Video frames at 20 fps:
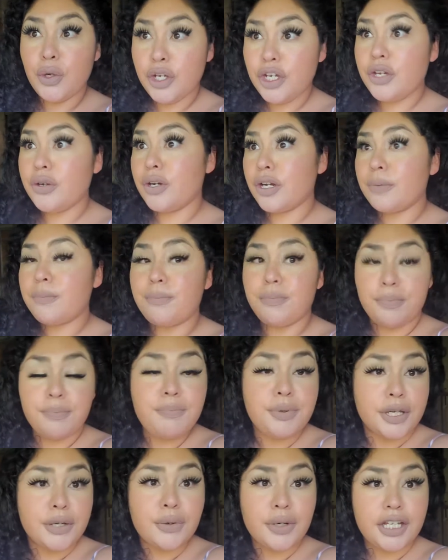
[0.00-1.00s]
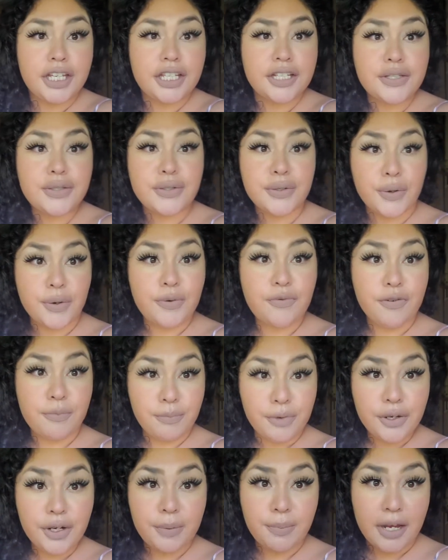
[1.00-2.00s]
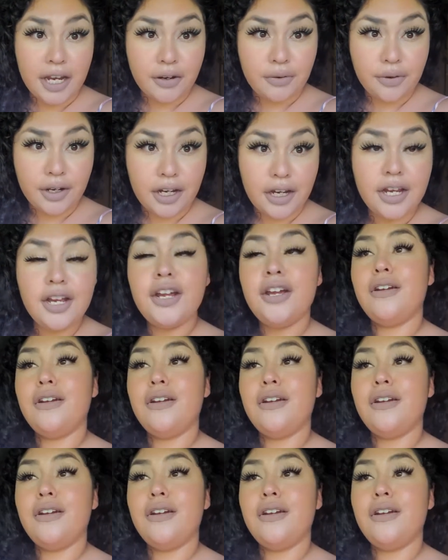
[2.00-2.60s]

Huda Beauty stole from Beauty Bakery.